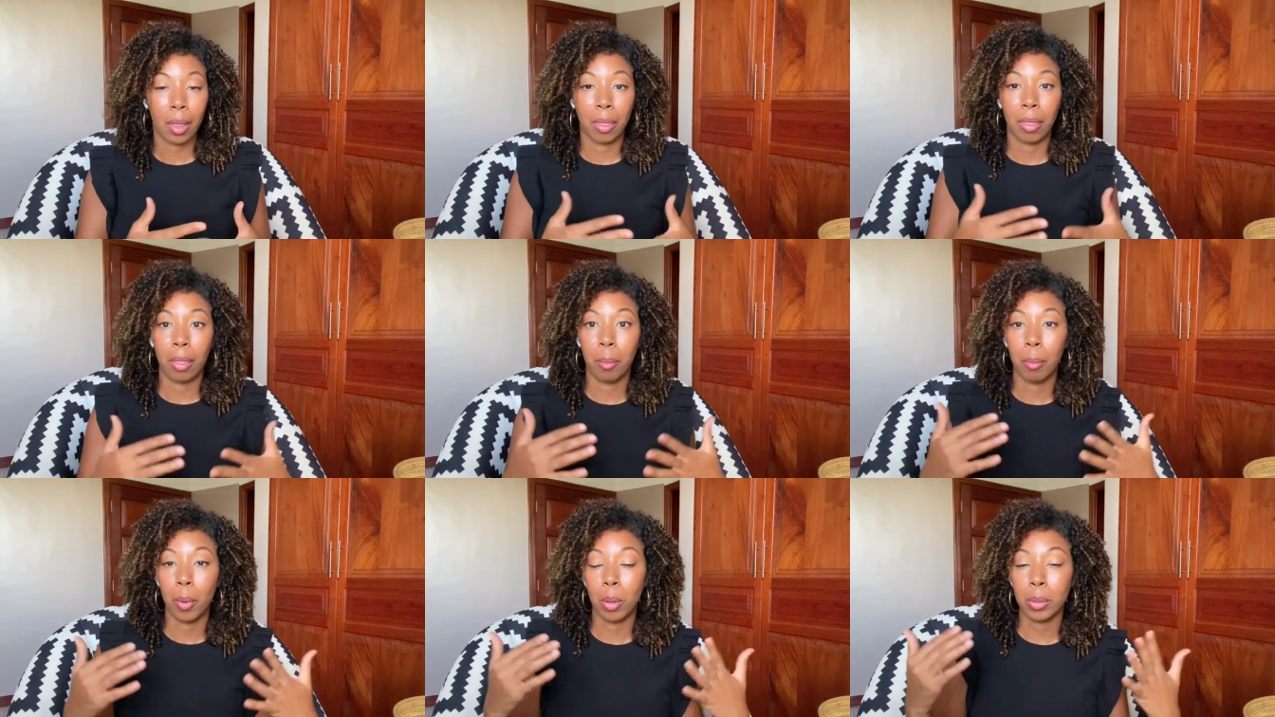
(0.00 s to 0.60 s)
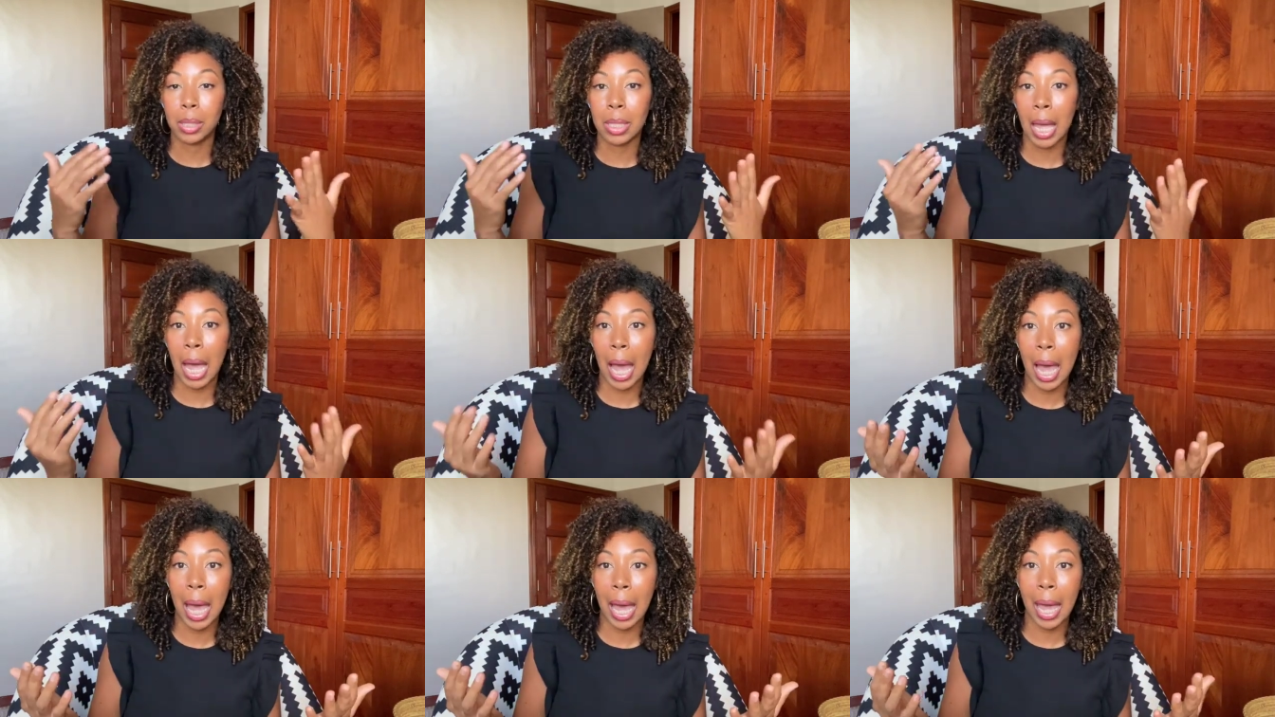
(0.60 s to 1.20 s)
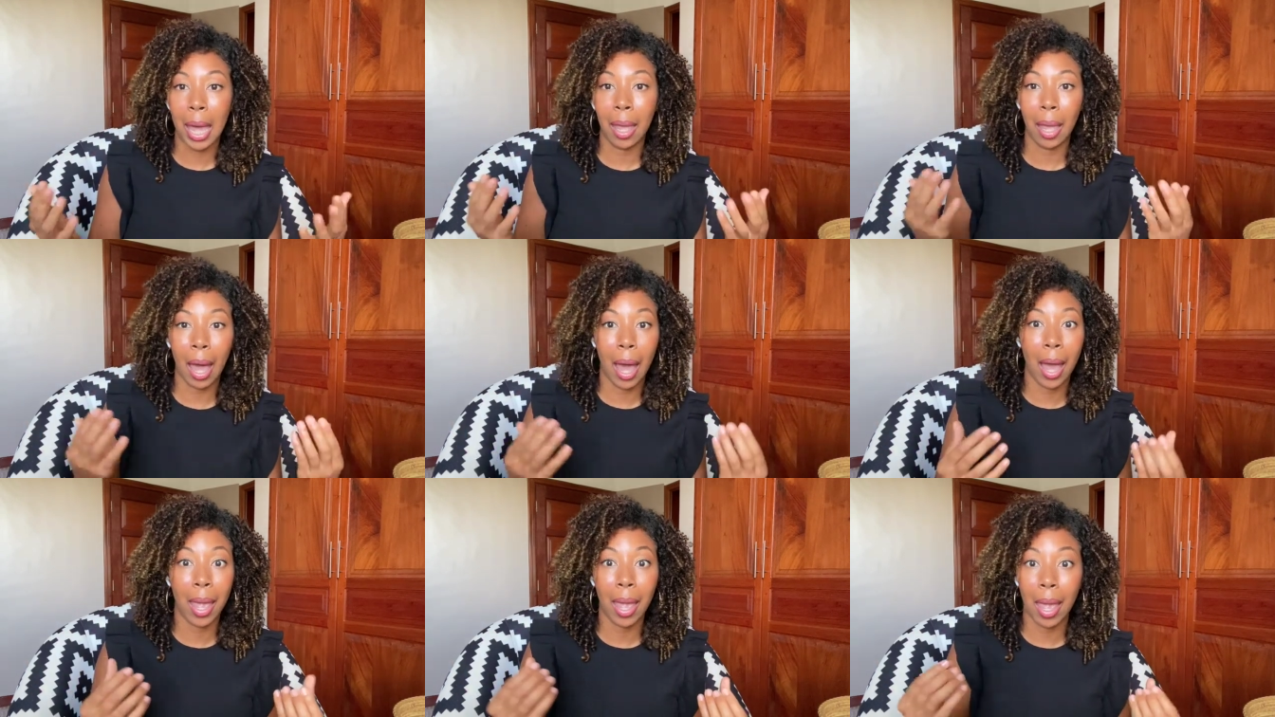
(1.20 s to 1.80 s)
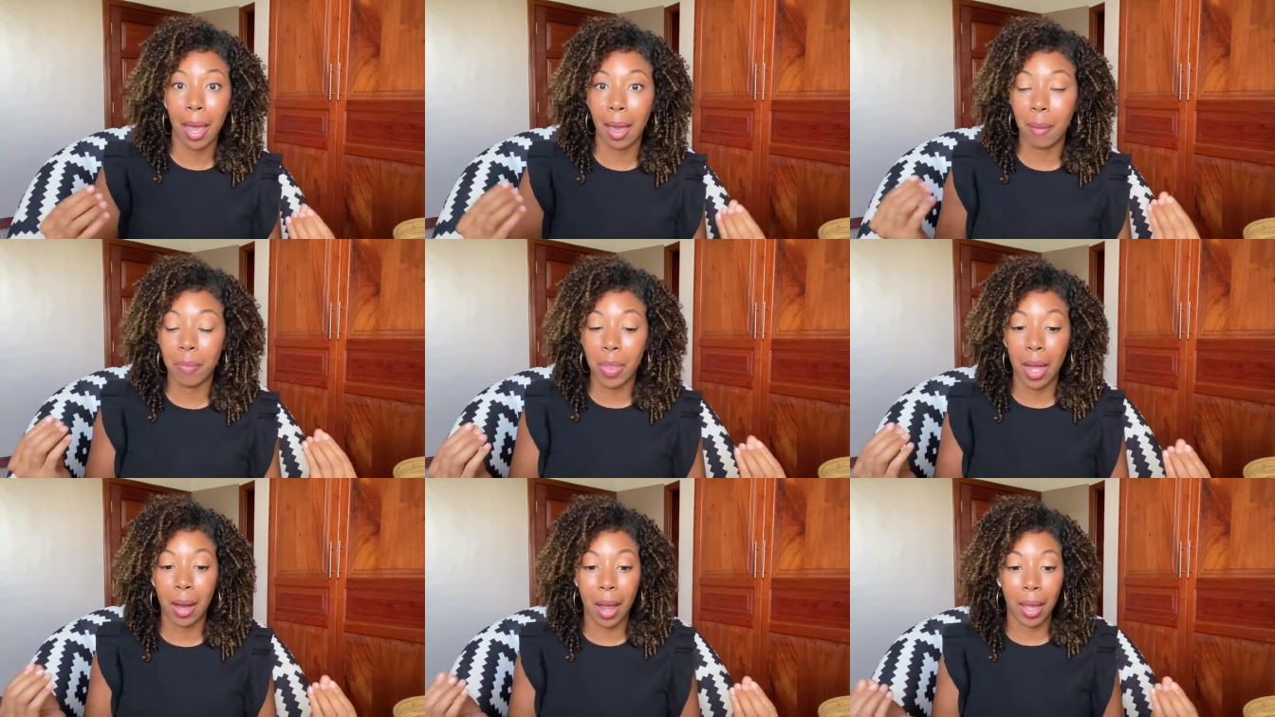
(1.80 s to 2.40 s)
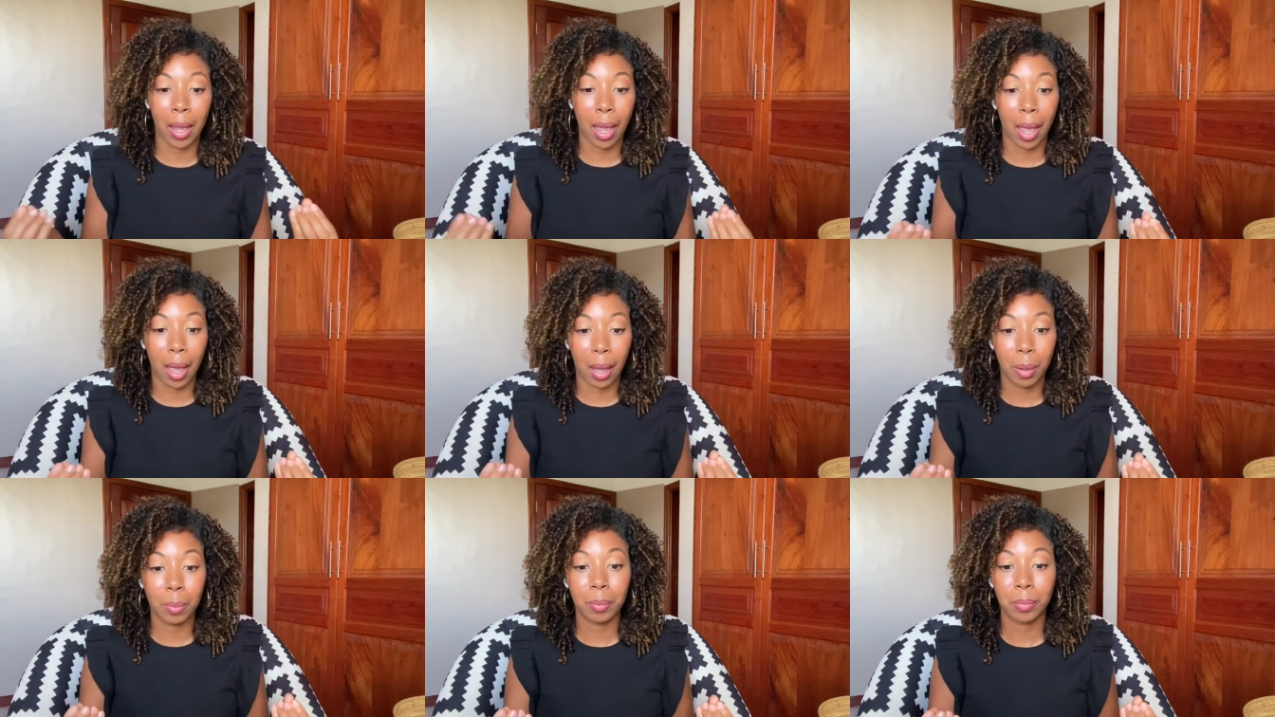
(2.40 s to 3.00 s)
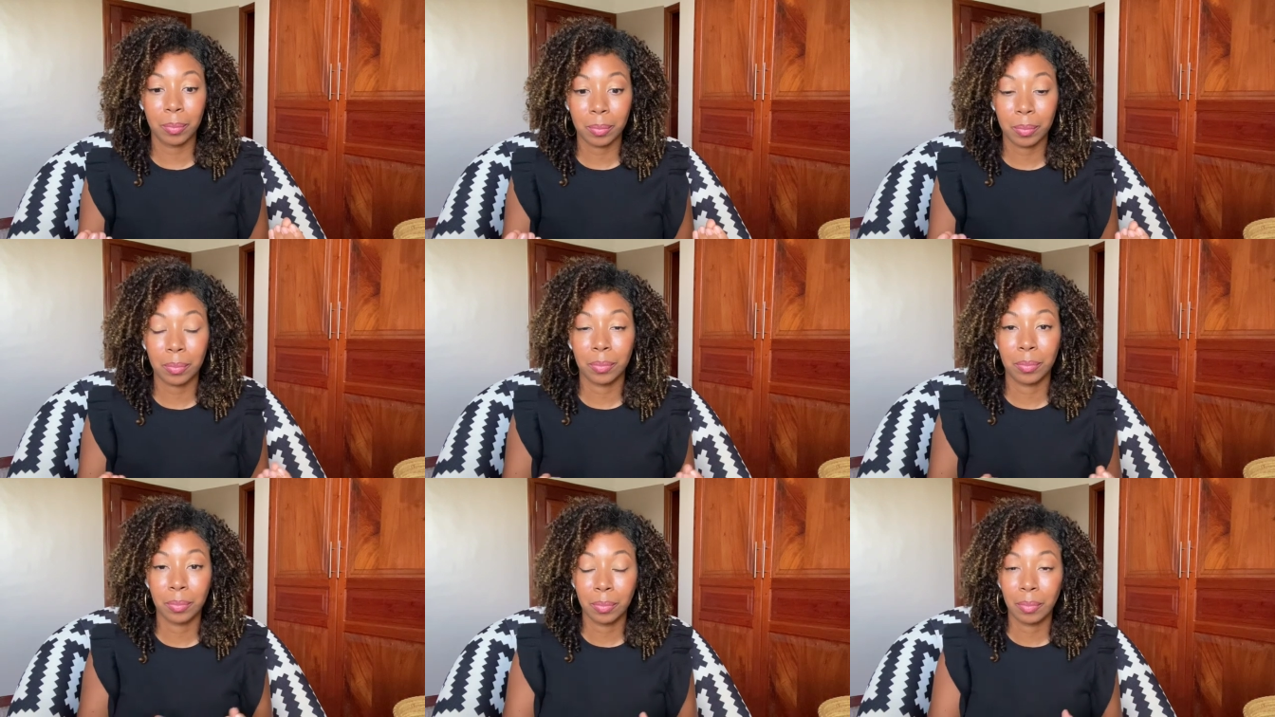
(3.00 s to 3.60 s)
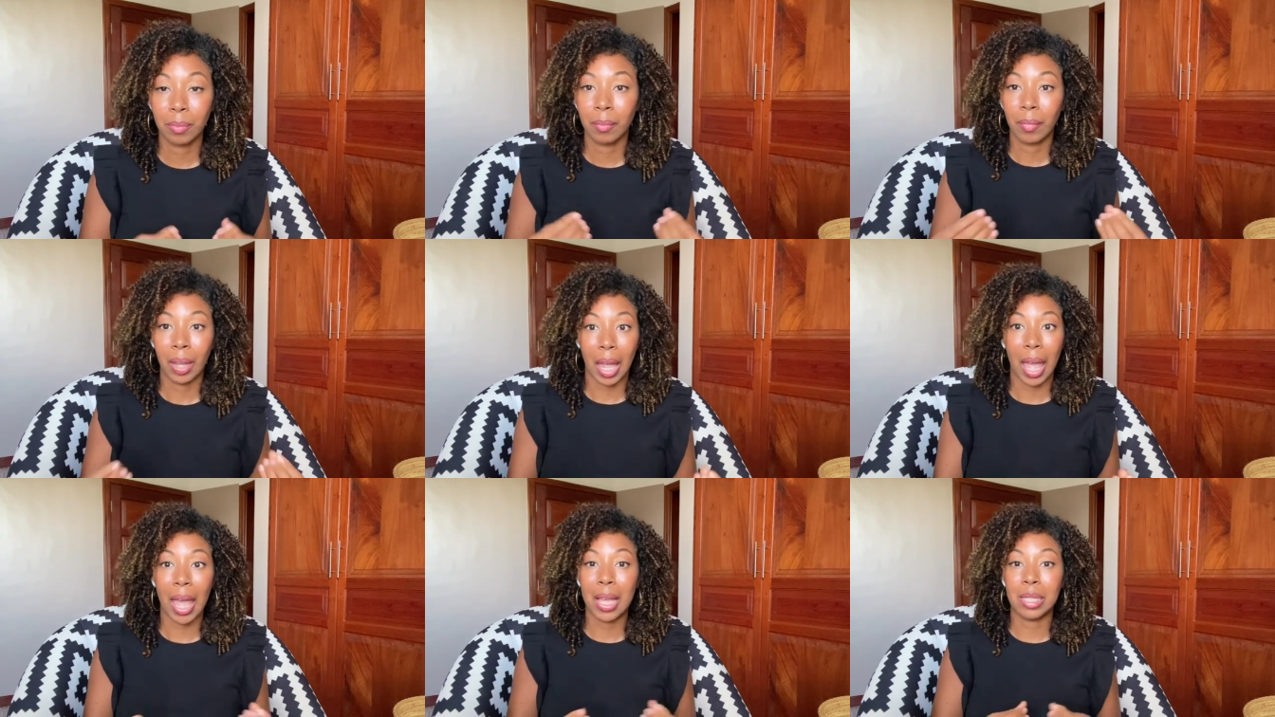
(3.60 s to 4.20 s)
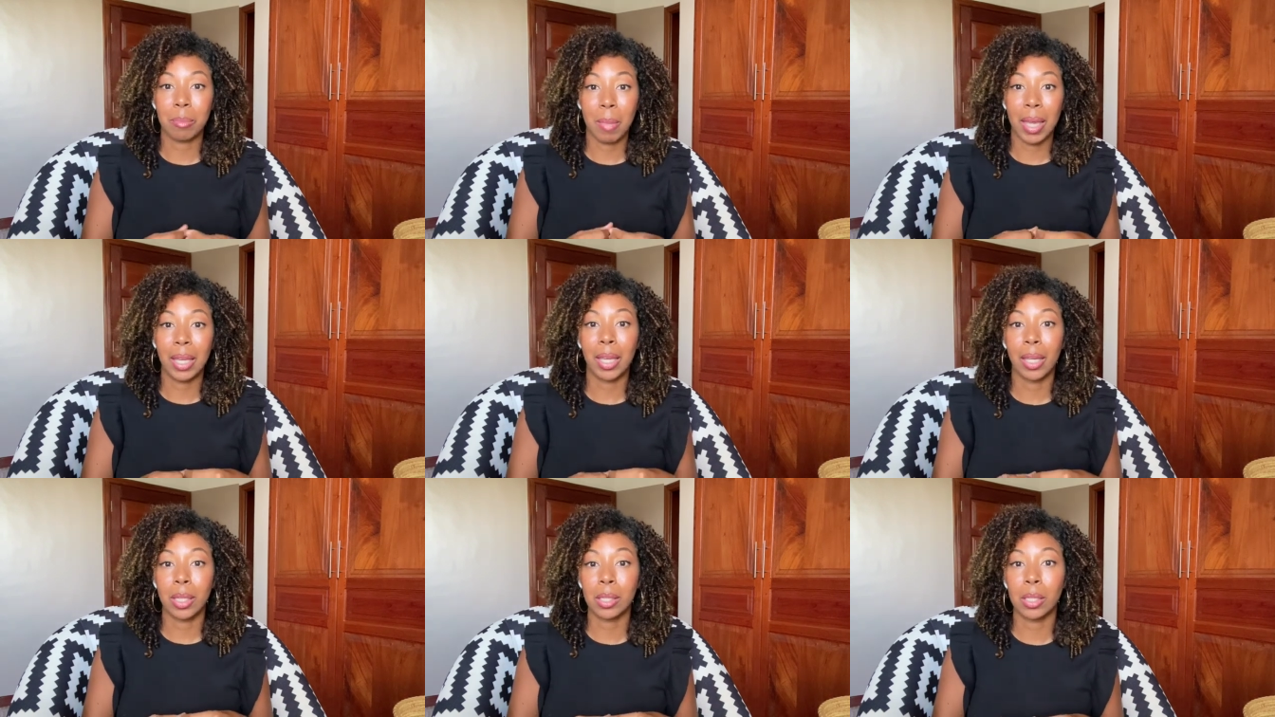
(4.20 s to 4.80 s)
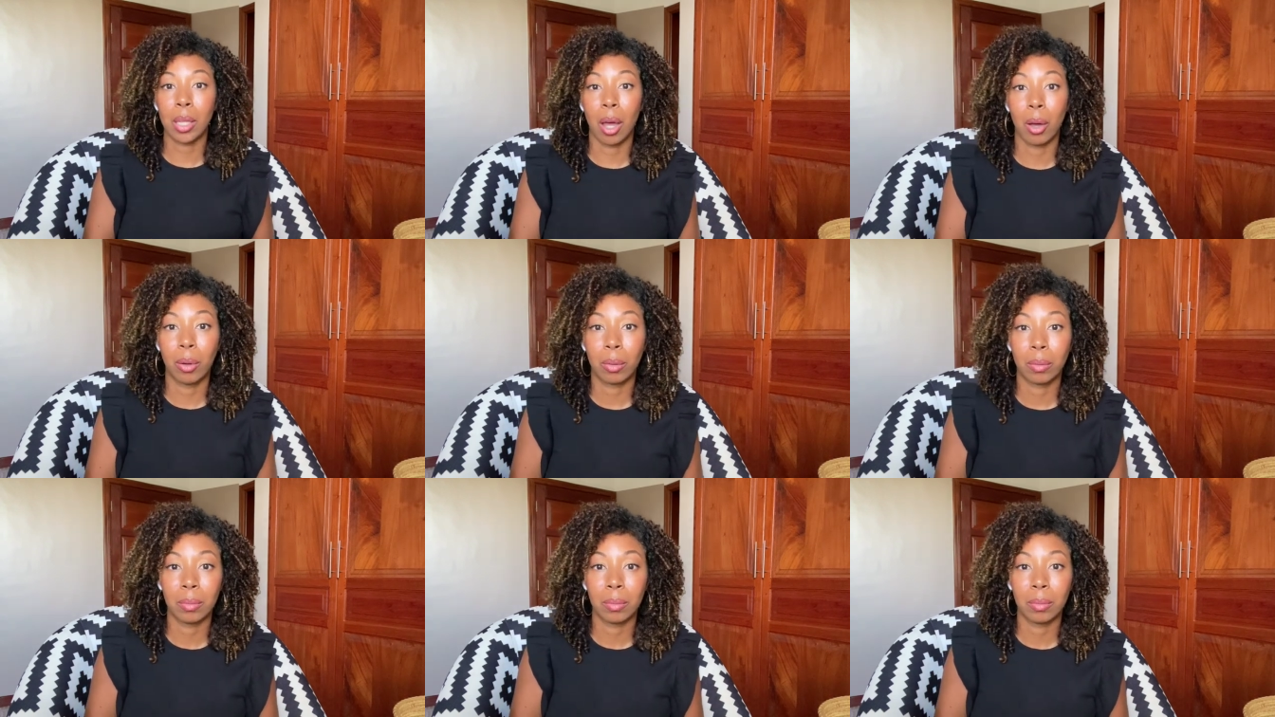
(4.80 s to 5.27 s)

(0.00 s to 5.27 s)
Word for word: the Most High, I am that I am, is making it so.